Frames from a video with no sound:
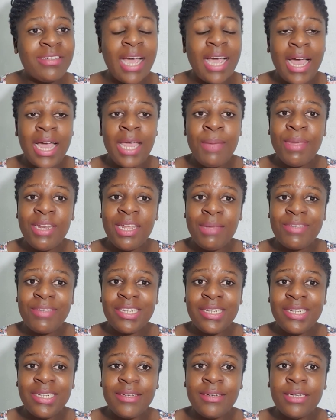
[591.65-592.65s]
Hi, my name is
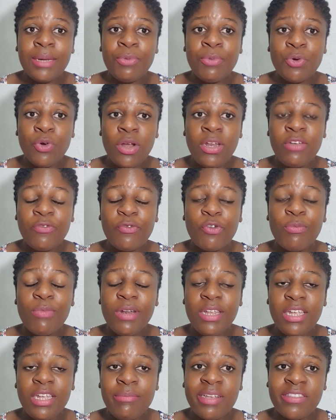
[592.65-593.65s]
Lynn. I'm calling from
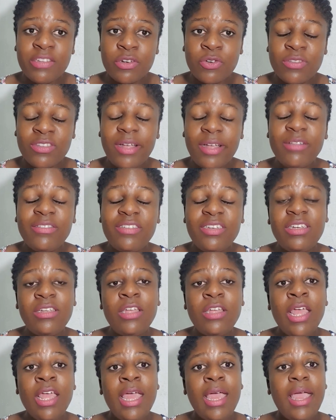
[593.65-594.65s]
Lean Matter Consulting,
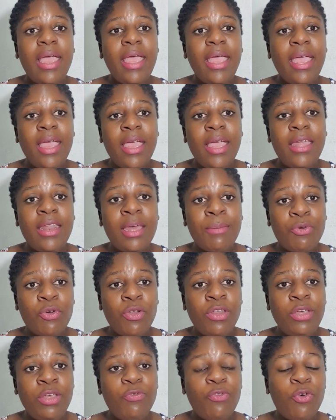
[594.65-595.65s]
and I'm
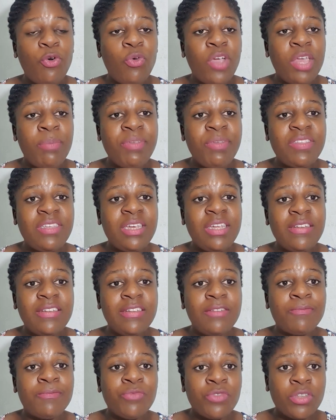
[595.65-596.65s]
calling you for APC and
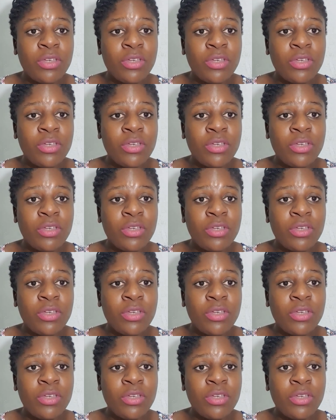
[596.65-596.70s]
D.